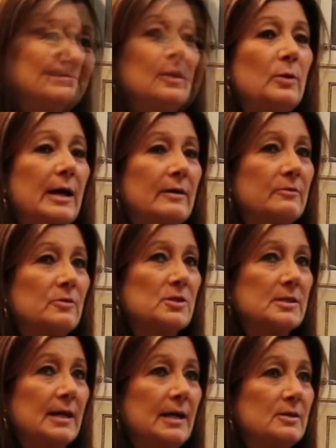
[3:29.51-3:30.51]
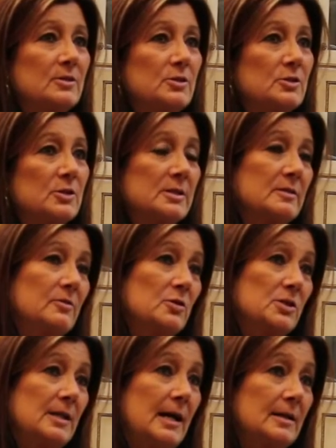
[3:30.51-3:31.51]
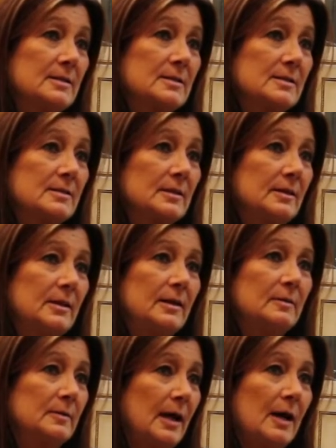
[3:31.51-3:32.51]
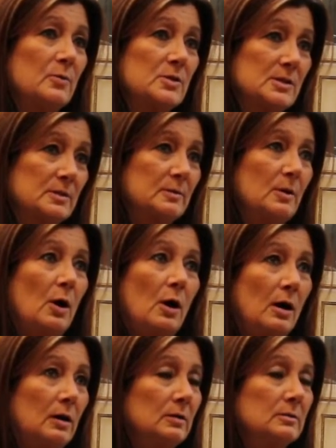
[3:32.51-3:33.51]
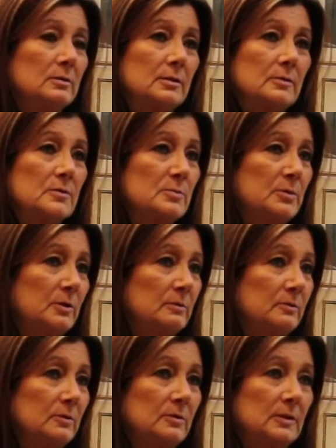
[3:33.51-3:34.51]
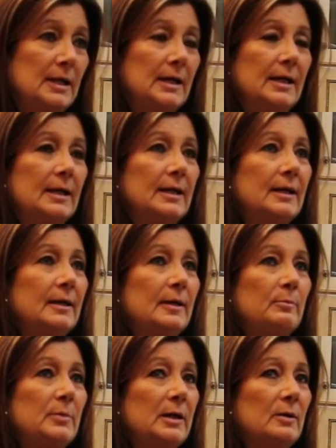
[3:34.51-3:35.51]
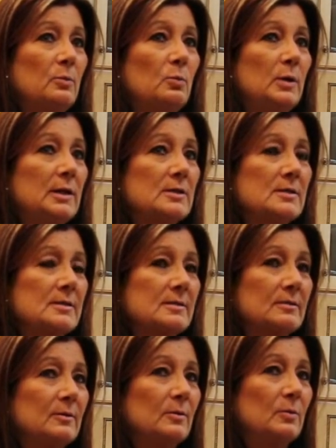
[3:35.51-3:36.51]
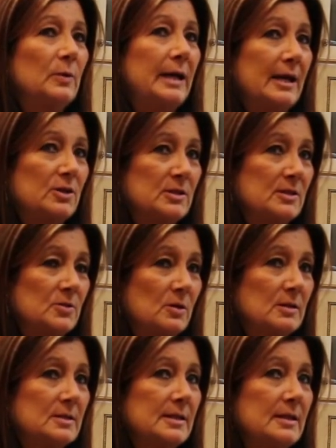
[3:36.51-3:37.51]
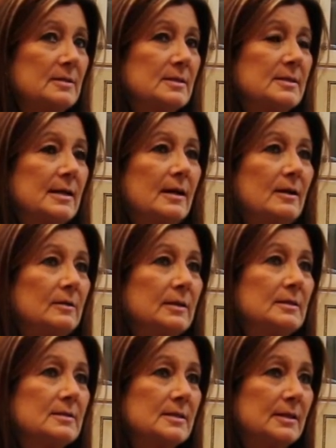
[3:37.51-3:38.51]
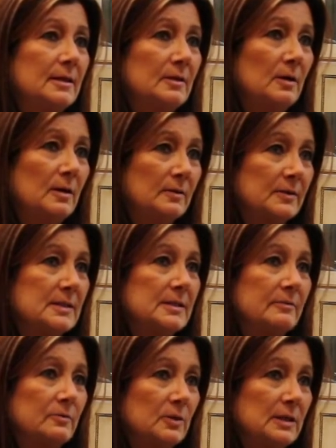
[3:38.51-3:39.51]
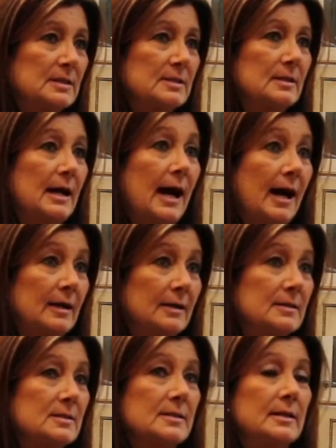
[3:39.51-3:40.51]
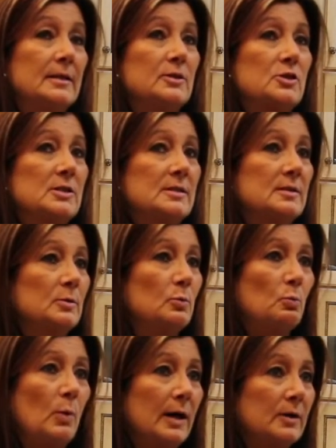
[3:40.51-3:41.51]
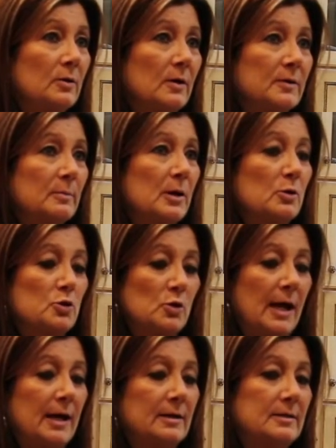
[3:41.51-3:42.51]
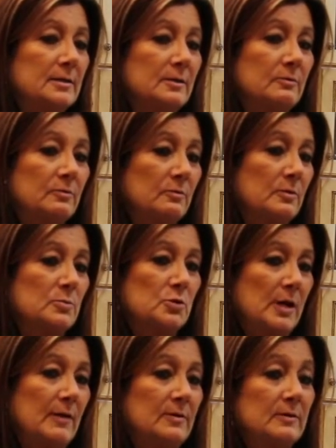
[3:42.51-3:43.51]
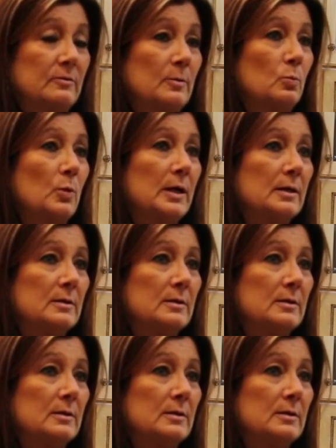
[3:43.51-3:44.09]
When I first got to just the Virgin Islands, I was in awe. It was beautiful. But once we actually started setting sail and seeing all the different islands, and just while you're on the boat sailing from